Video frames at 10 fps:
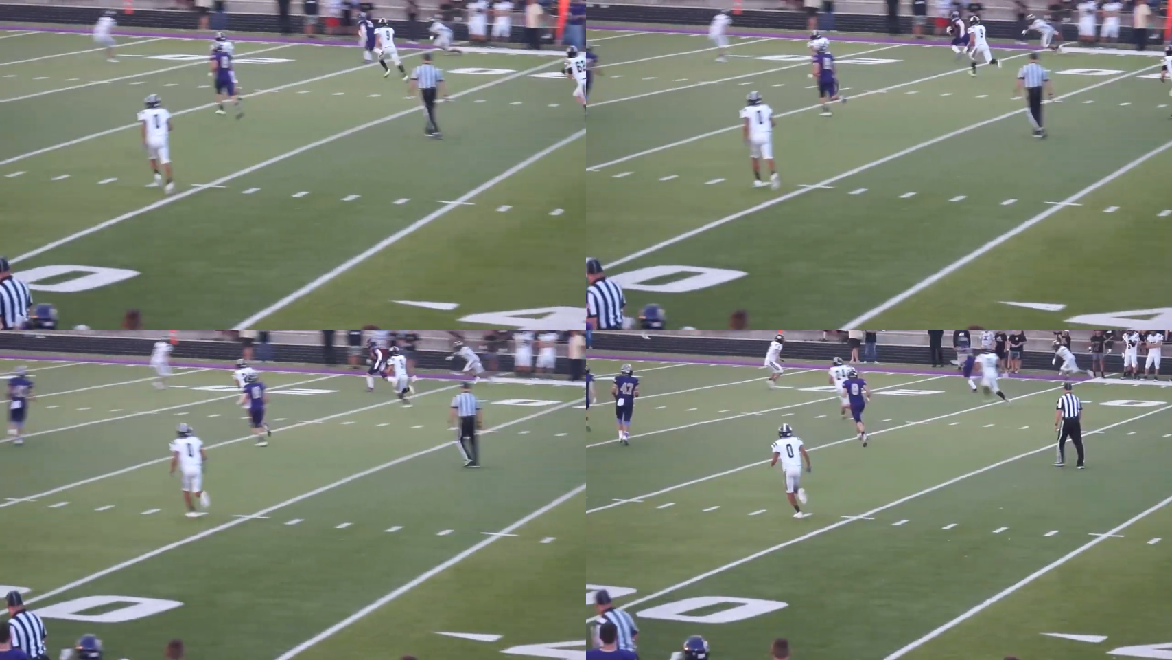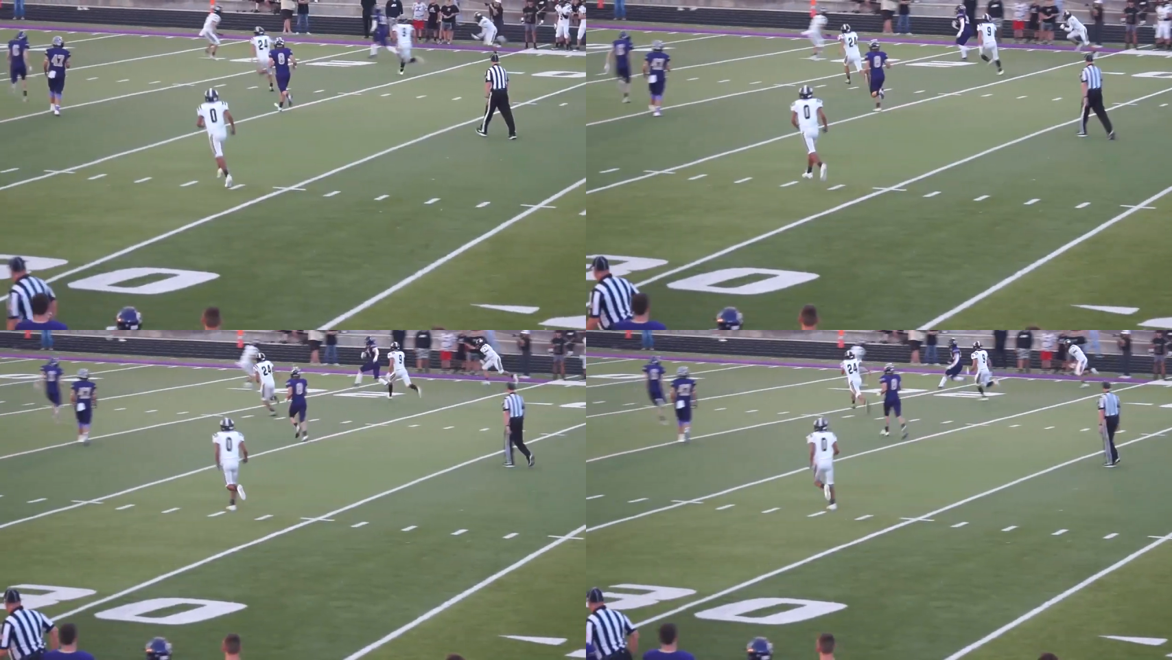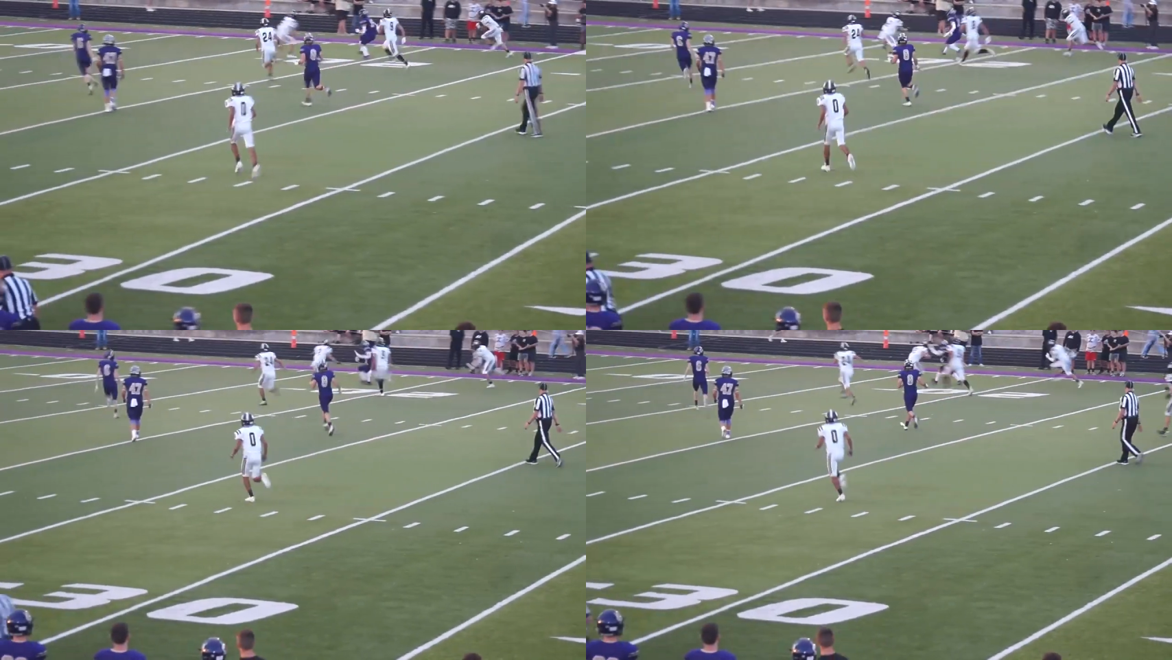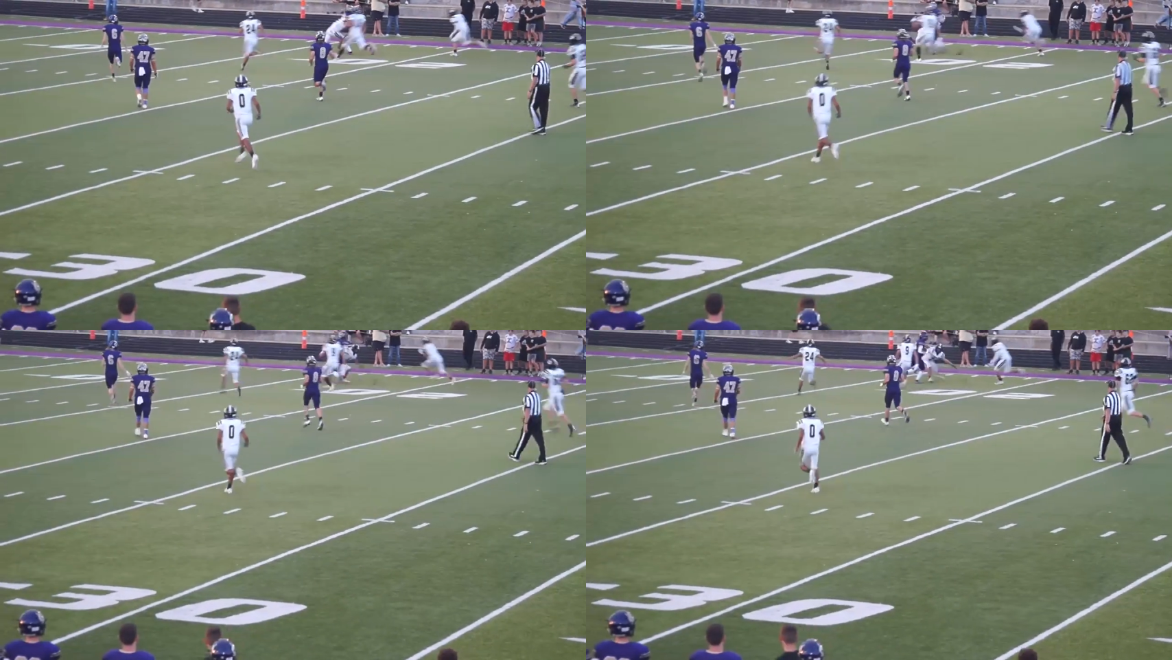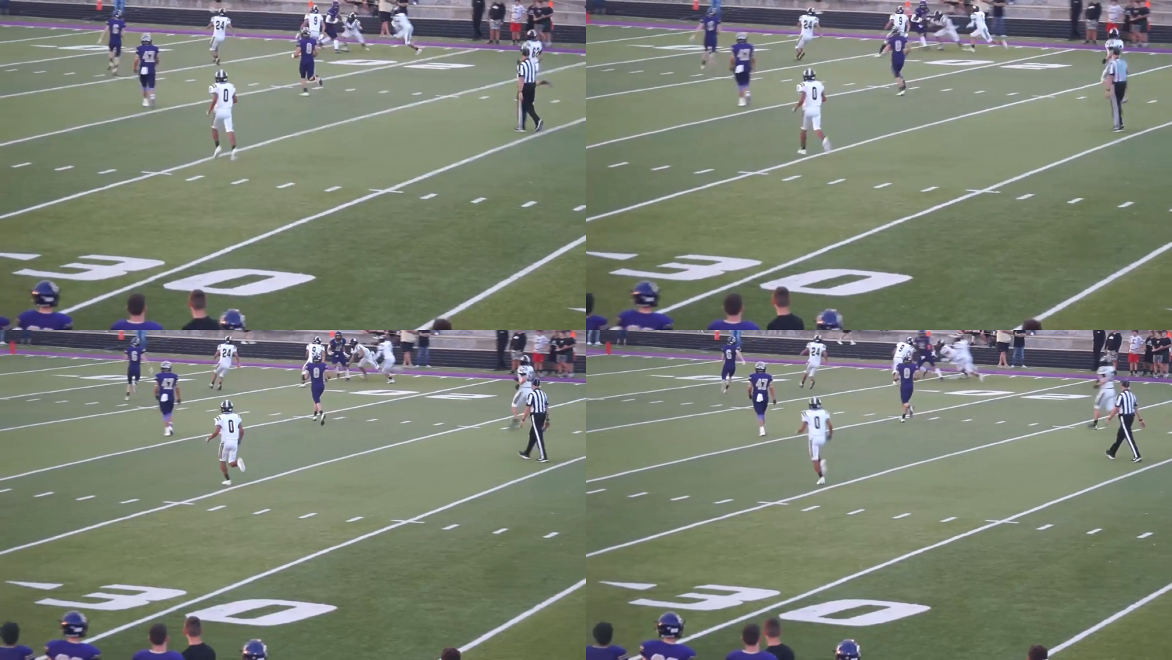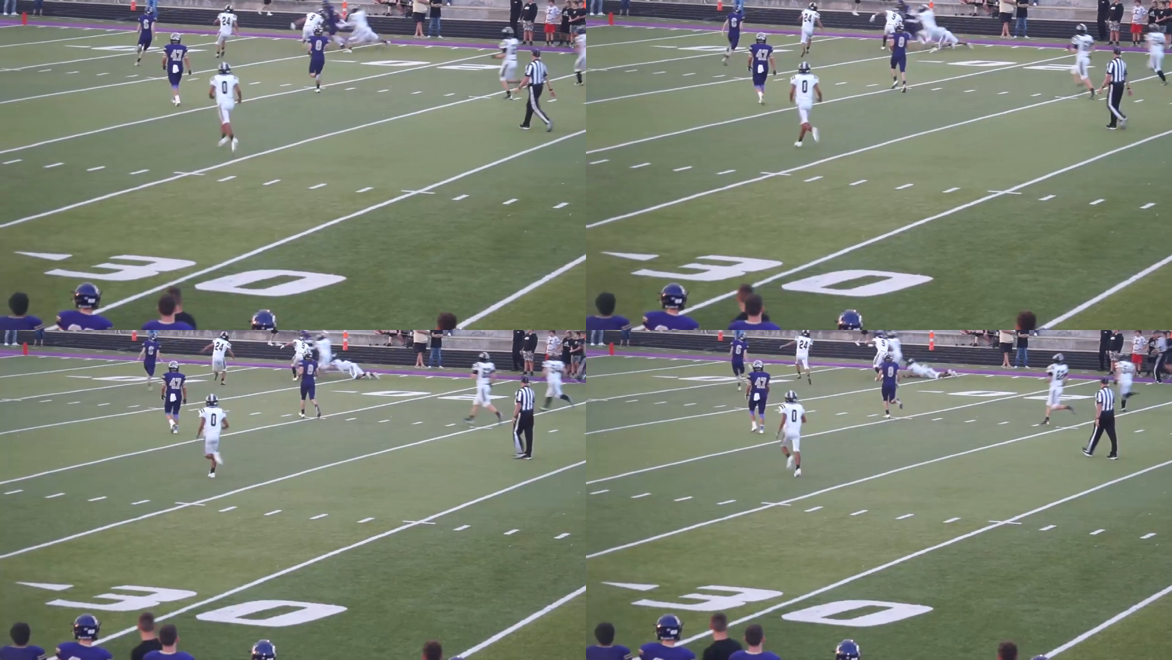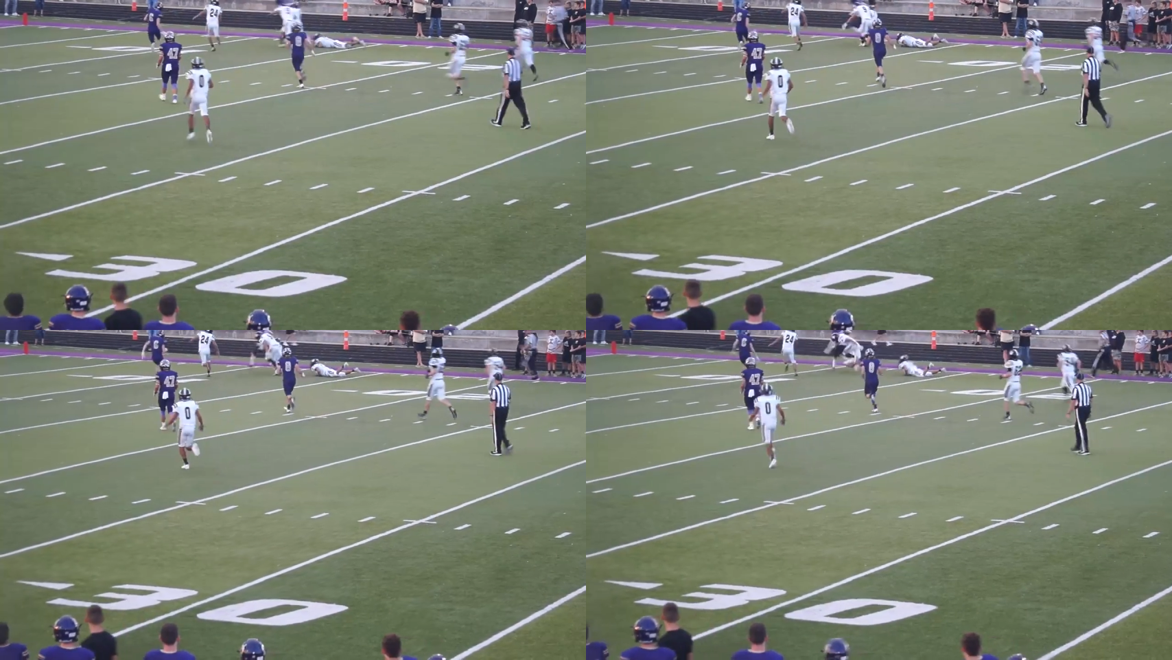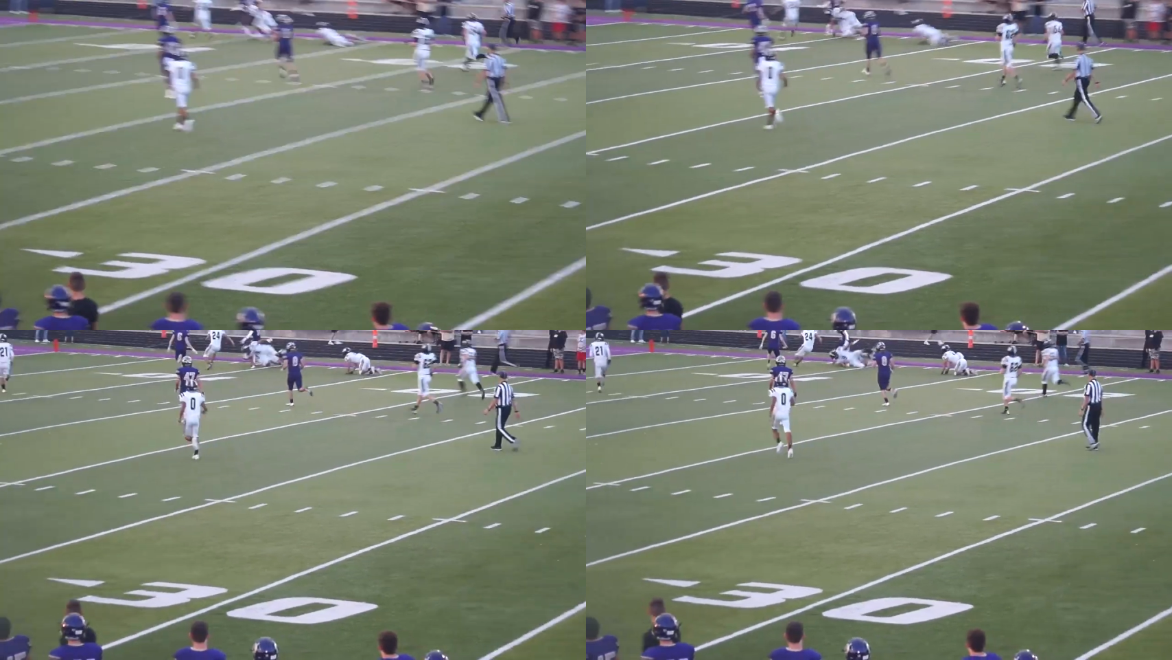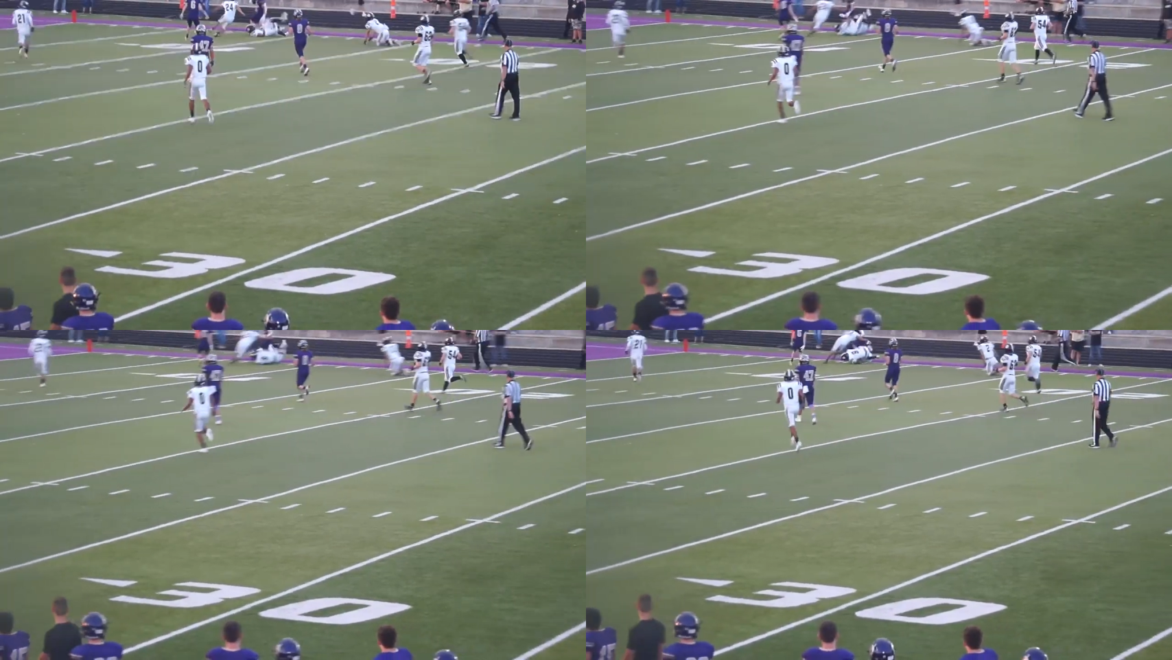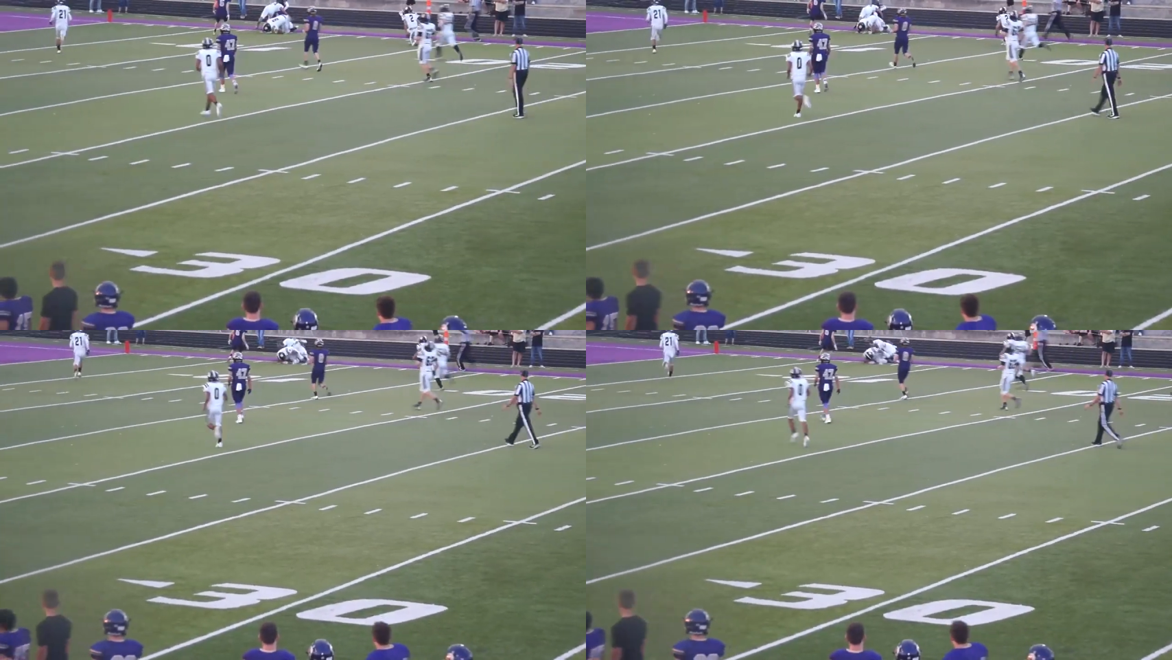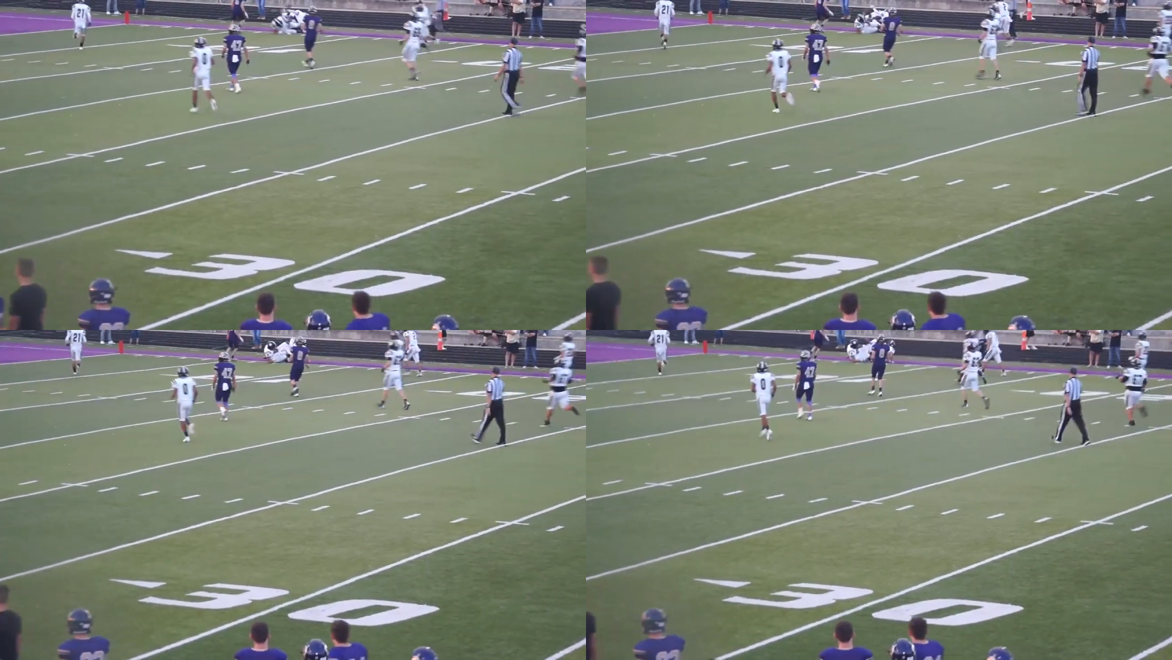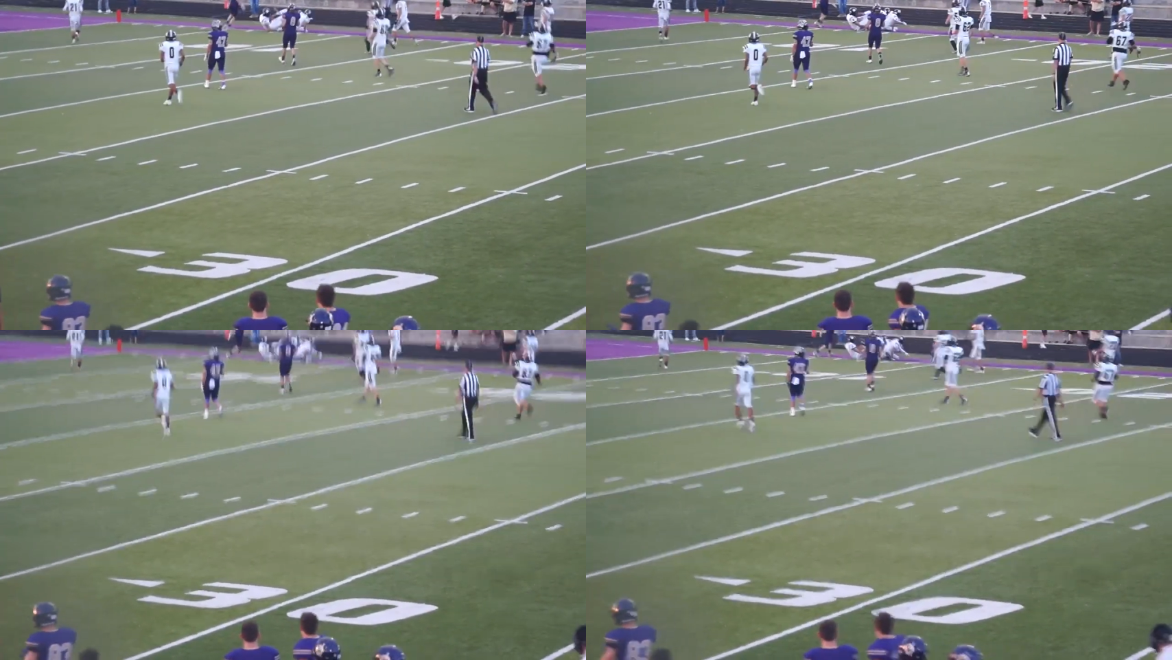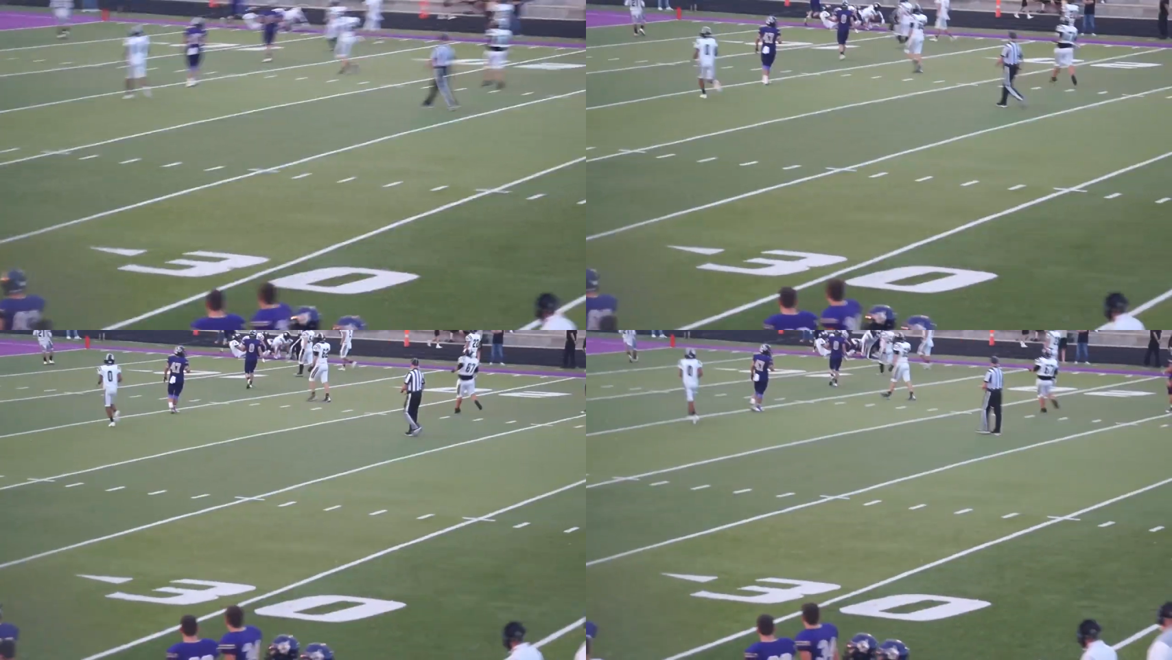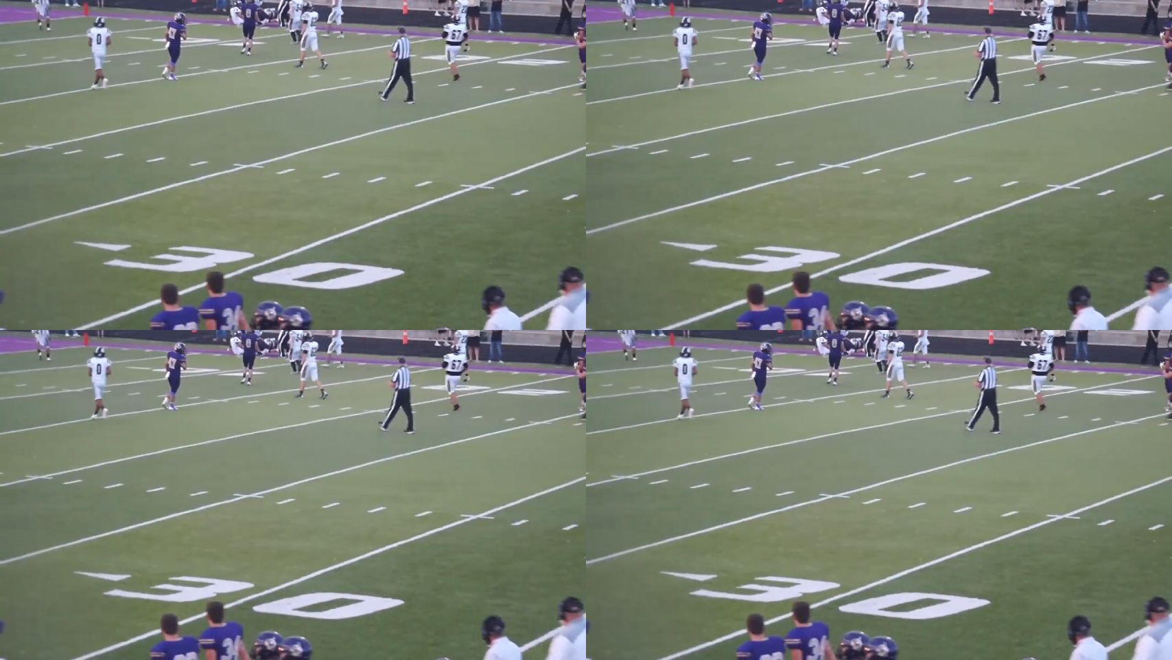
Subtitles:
No face is visible, so there are no lips to read.